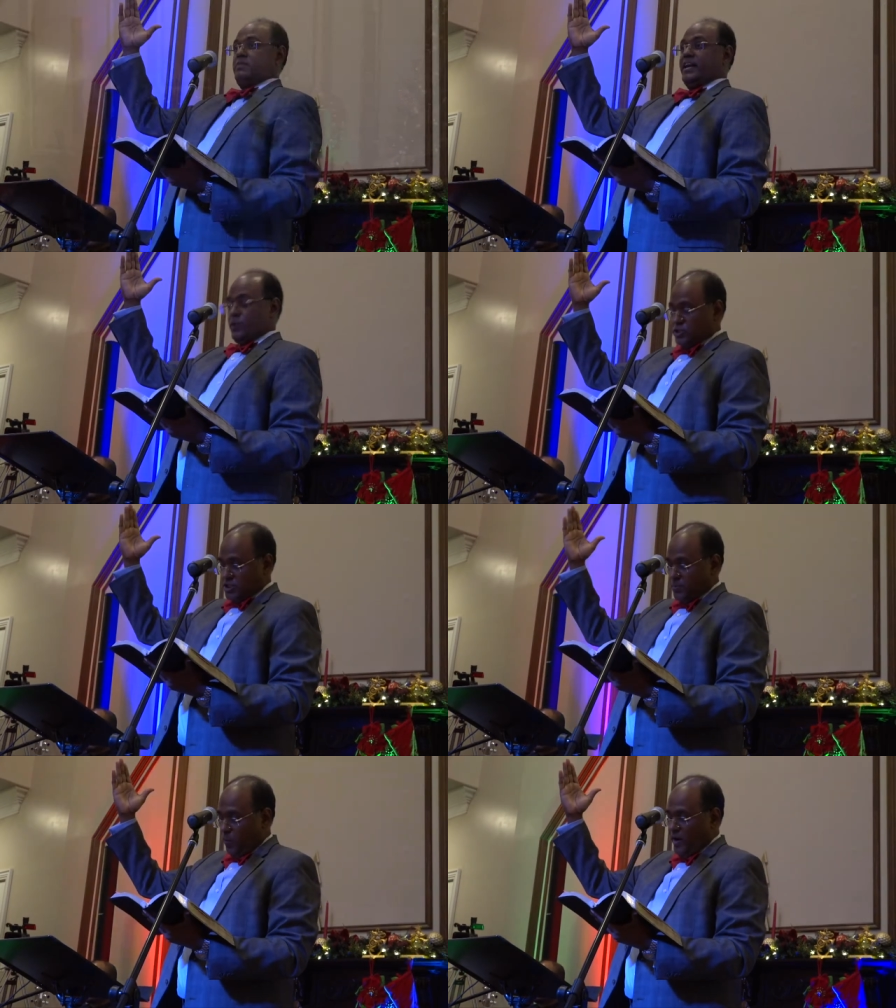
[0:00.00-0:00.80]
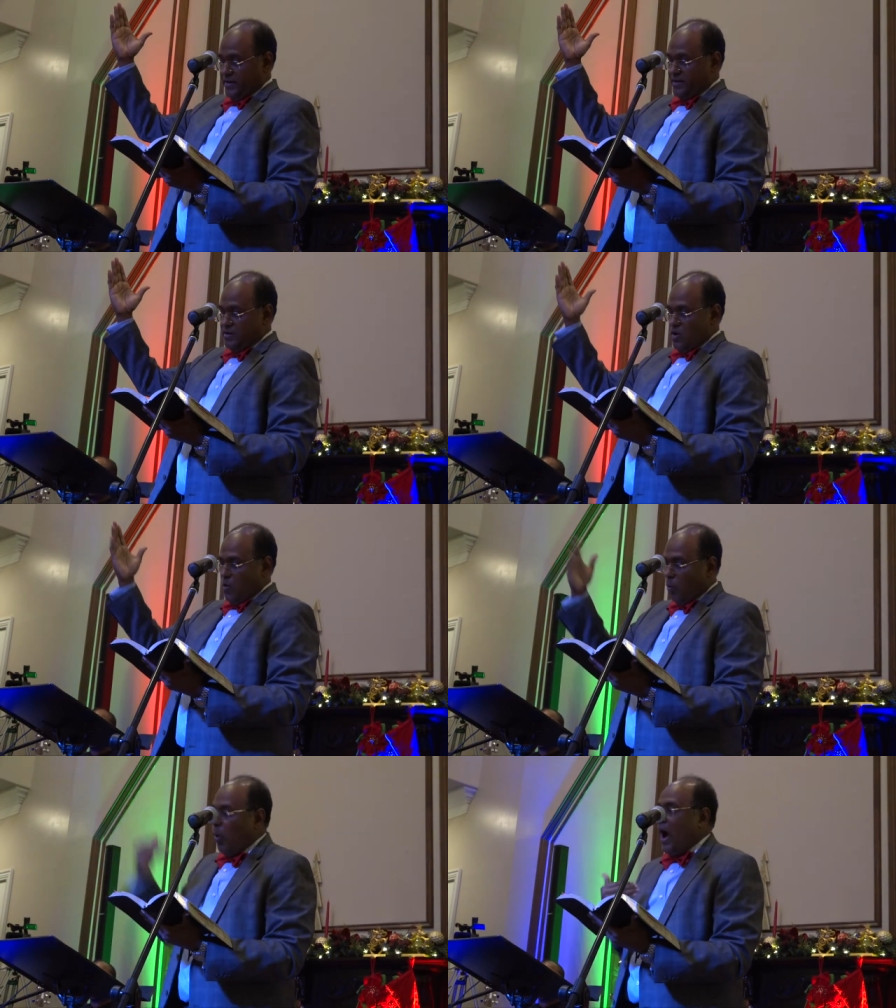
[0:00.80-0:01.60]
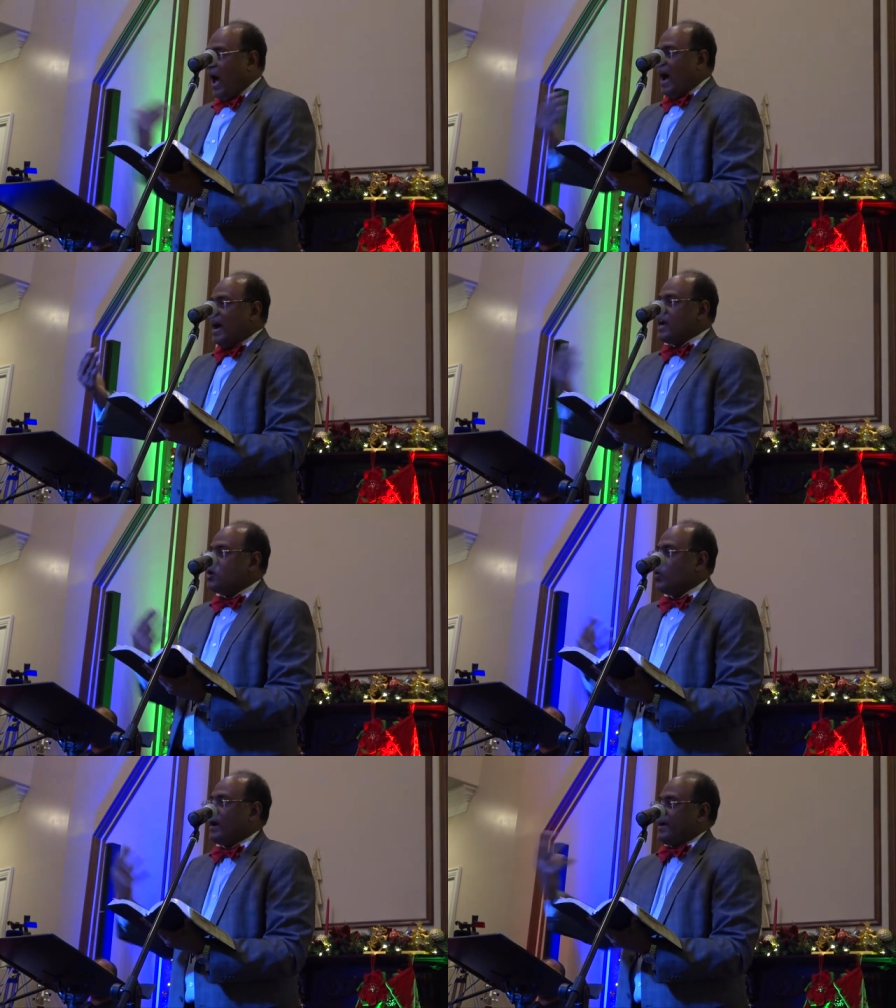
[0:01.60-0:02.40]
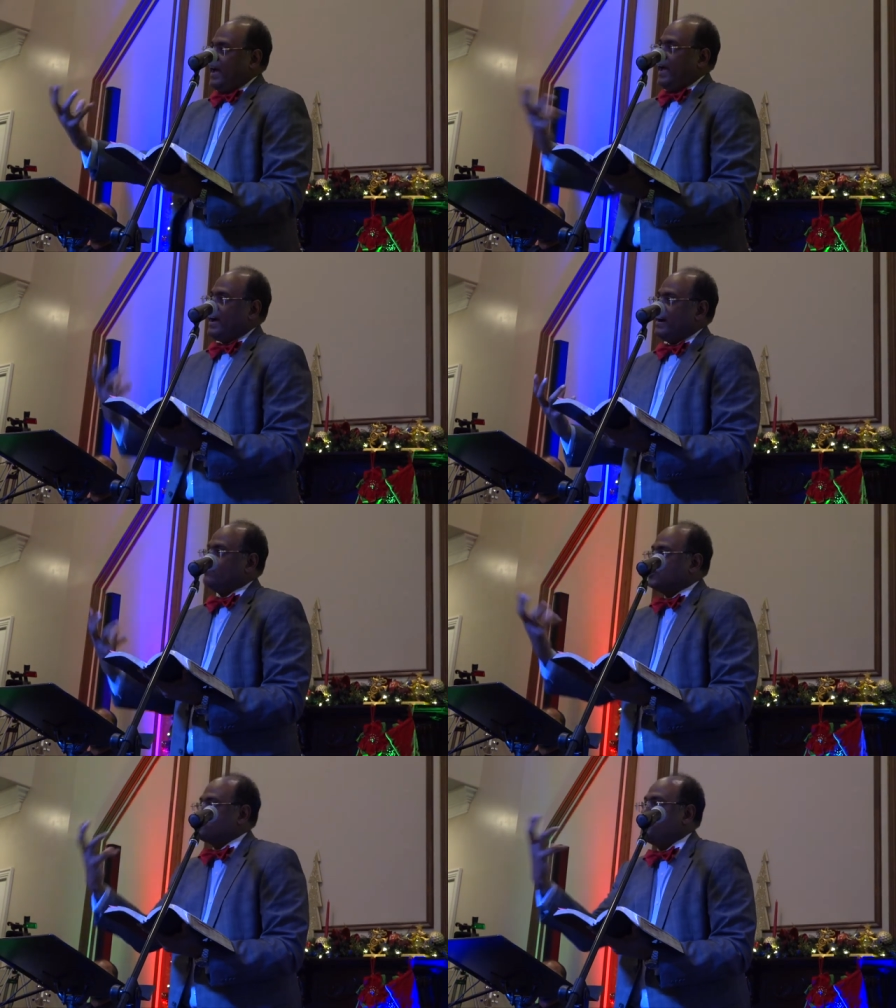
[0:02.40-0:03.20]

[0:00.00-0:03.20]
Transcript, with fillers: And he was disappointed. Why do I have this